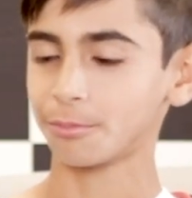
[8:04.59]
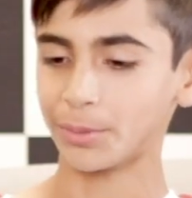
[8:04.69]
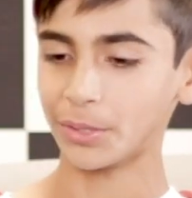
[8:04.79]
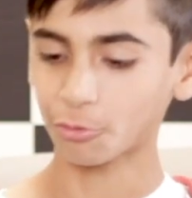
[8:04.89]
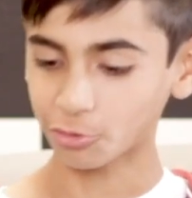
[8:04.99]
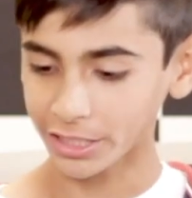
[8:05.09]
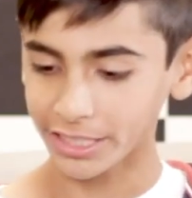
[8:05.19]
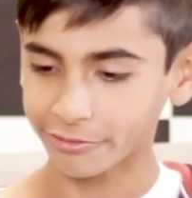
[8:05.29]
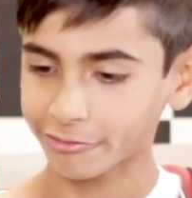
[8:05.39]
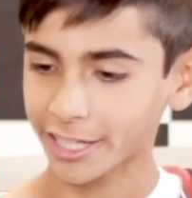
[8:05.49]
be
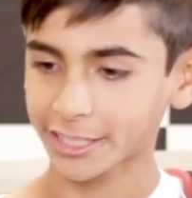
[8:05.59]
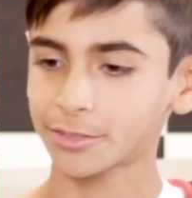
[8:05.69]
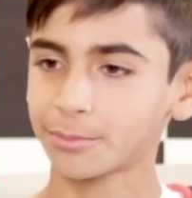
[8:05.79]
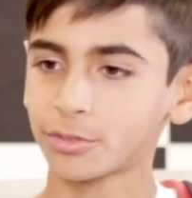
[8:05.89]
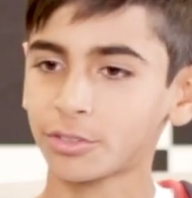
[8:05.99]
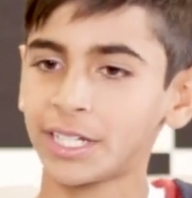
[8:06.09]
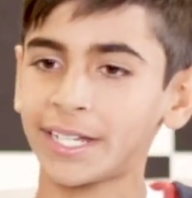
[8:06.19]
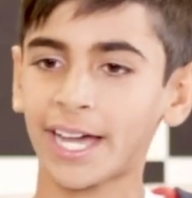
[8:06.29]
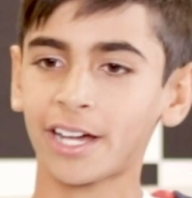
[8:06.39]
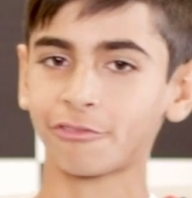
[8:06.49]
really flexible
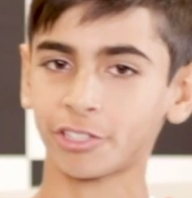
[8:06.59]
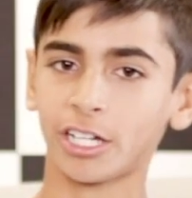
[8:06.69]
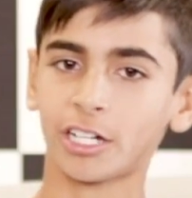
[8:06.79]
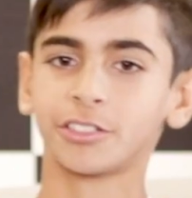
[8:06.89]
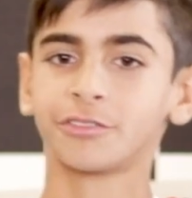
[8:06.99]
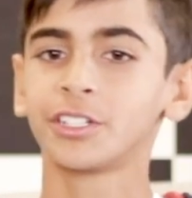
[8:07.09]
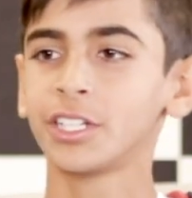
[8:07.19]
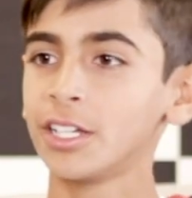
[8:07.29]
and have a lot of